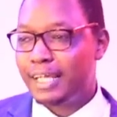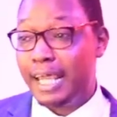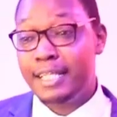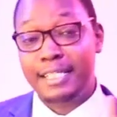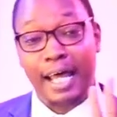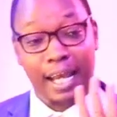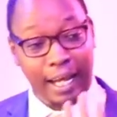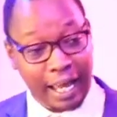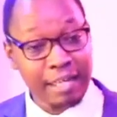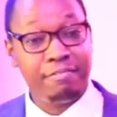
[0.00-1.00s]
His
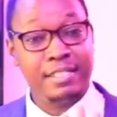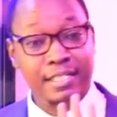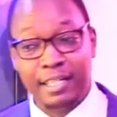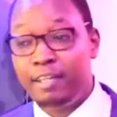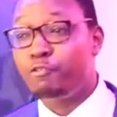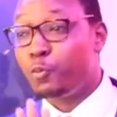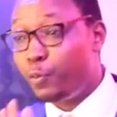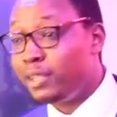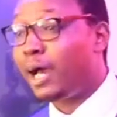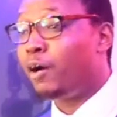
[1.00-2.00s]
life is lived
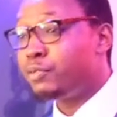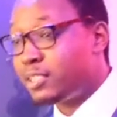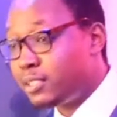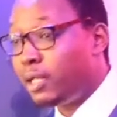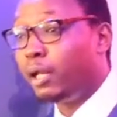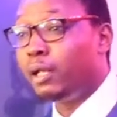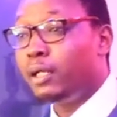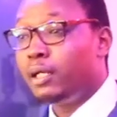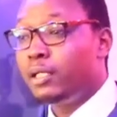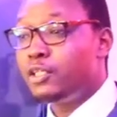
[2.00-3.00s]
without sin
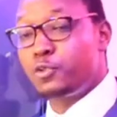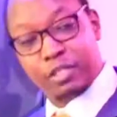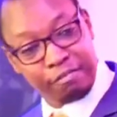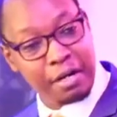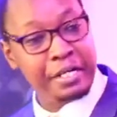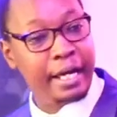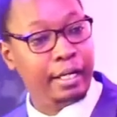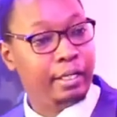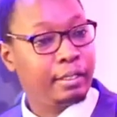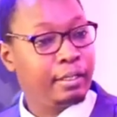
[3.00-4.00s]
to the very
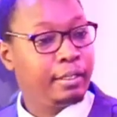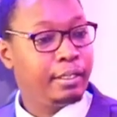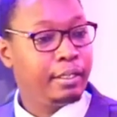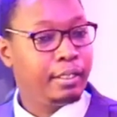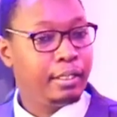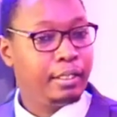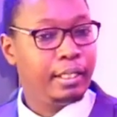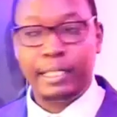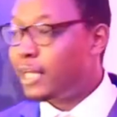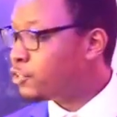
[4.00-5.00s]
end.
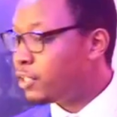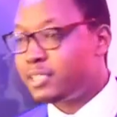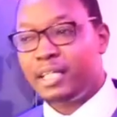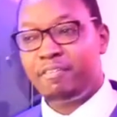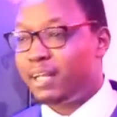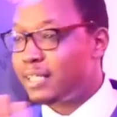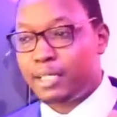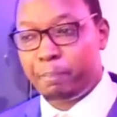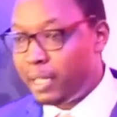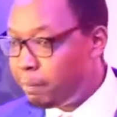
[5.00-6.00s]
He does not sin even as
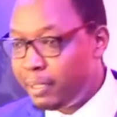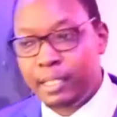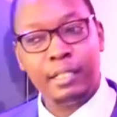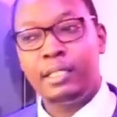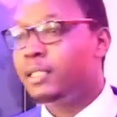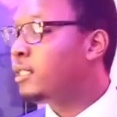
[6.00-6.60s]
a baby.